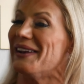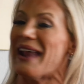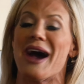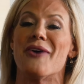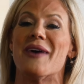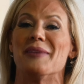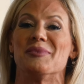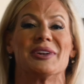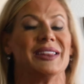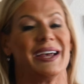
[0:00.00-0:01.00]
and now
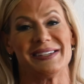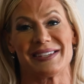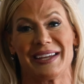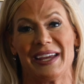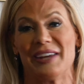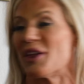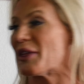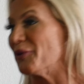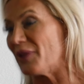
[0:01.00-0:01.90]
I'm utilizing it through